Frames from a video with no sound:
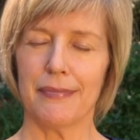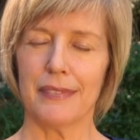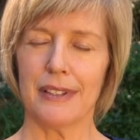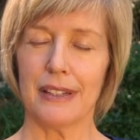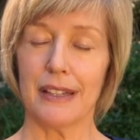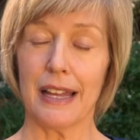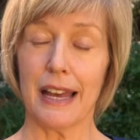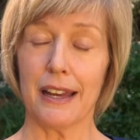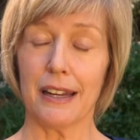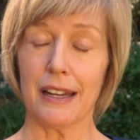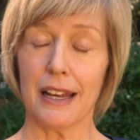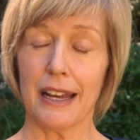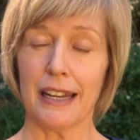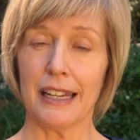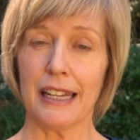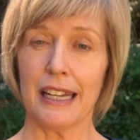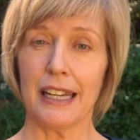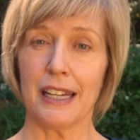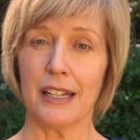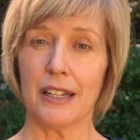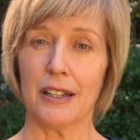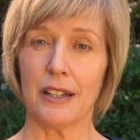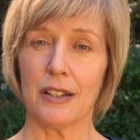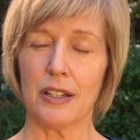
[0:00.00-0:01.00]
that I
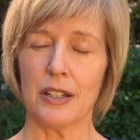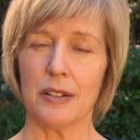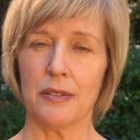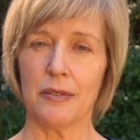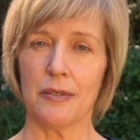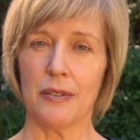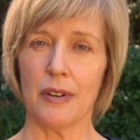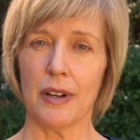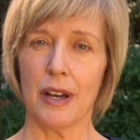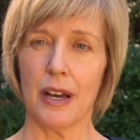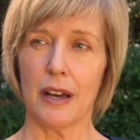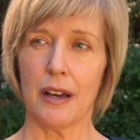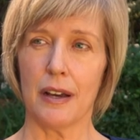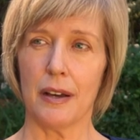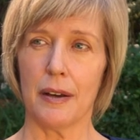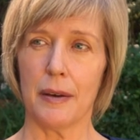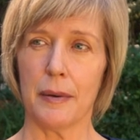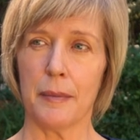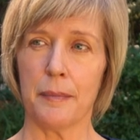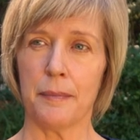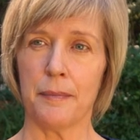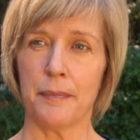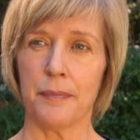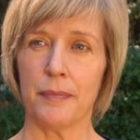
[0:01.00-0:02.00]
needed
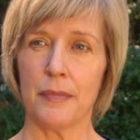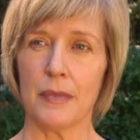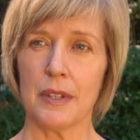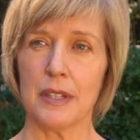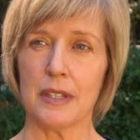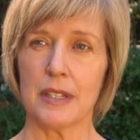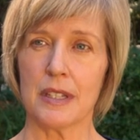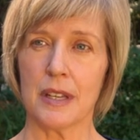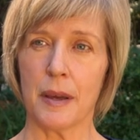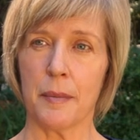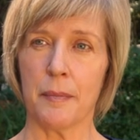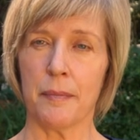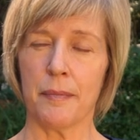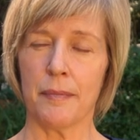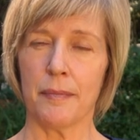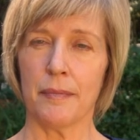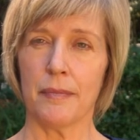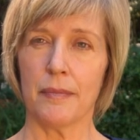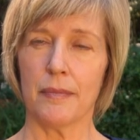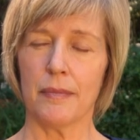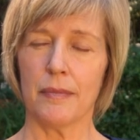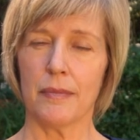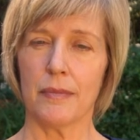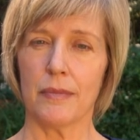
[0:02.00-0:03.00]

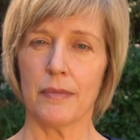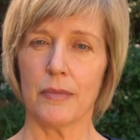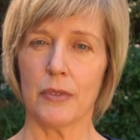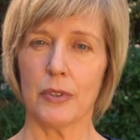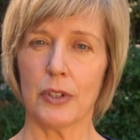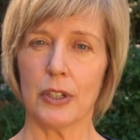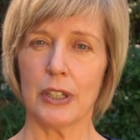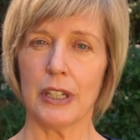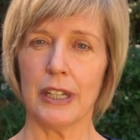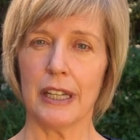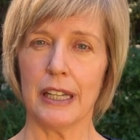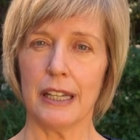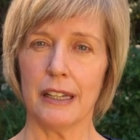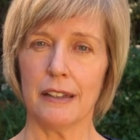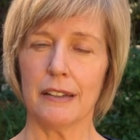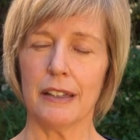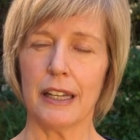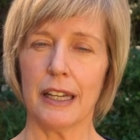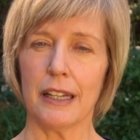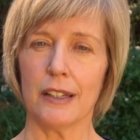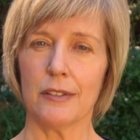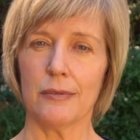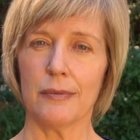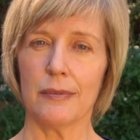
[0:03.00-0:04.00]
some good
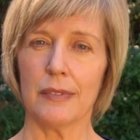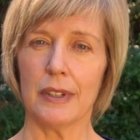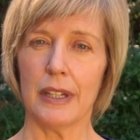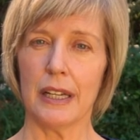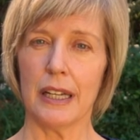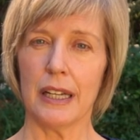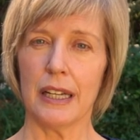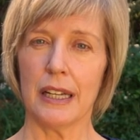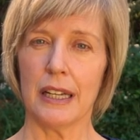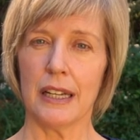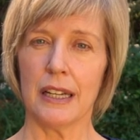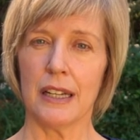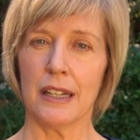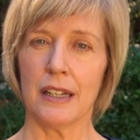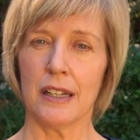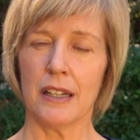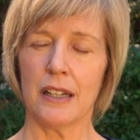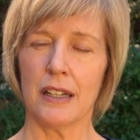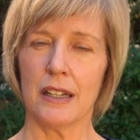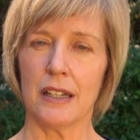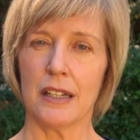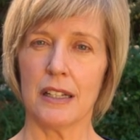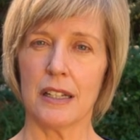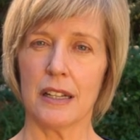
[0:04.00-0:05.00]
healing,
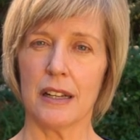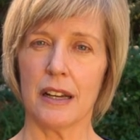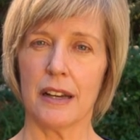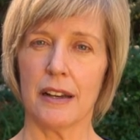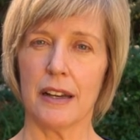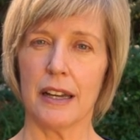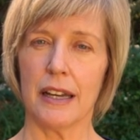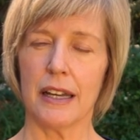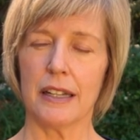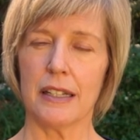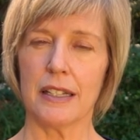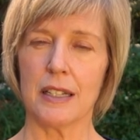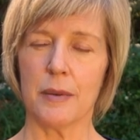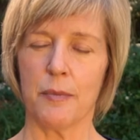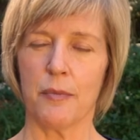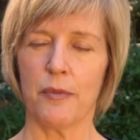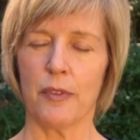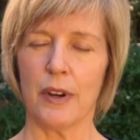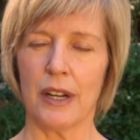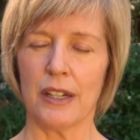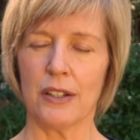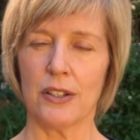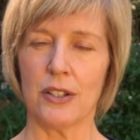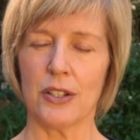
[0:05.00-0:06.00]
and I had some
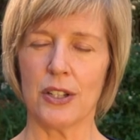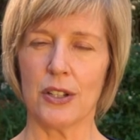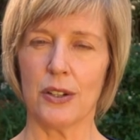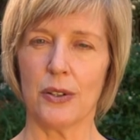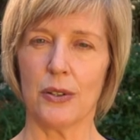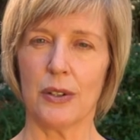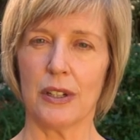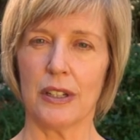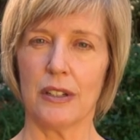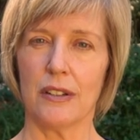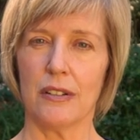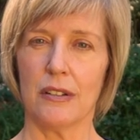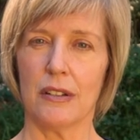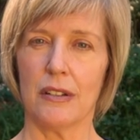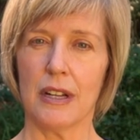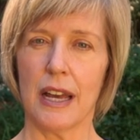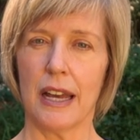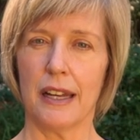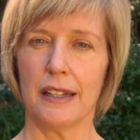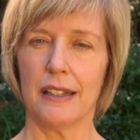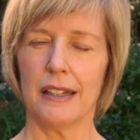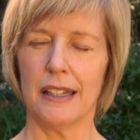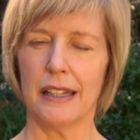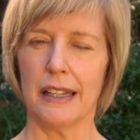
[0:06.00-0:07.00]
friends who
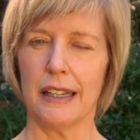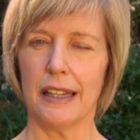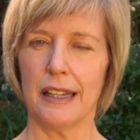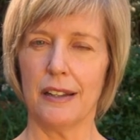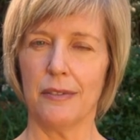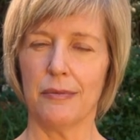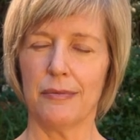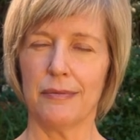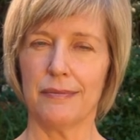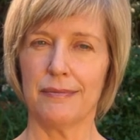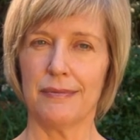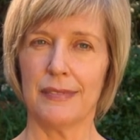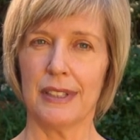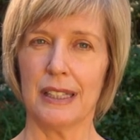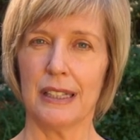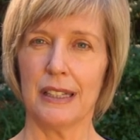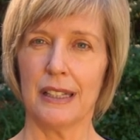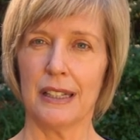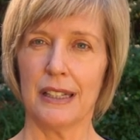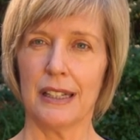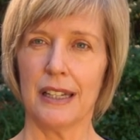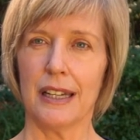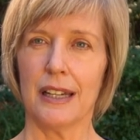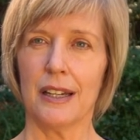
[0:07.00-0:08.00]
had
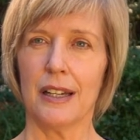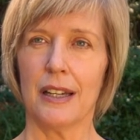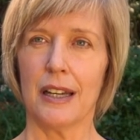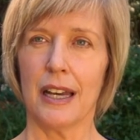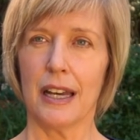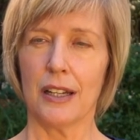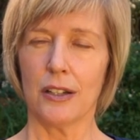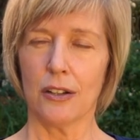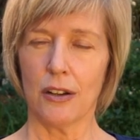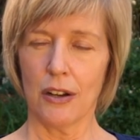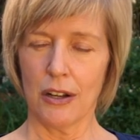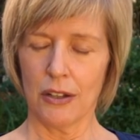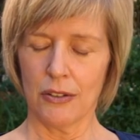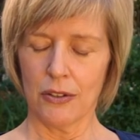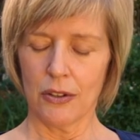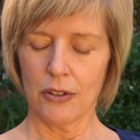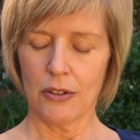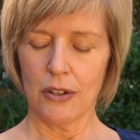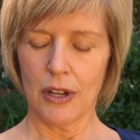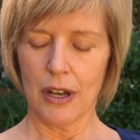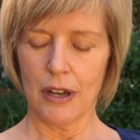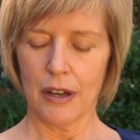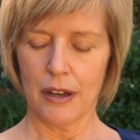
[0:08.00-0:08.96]
gone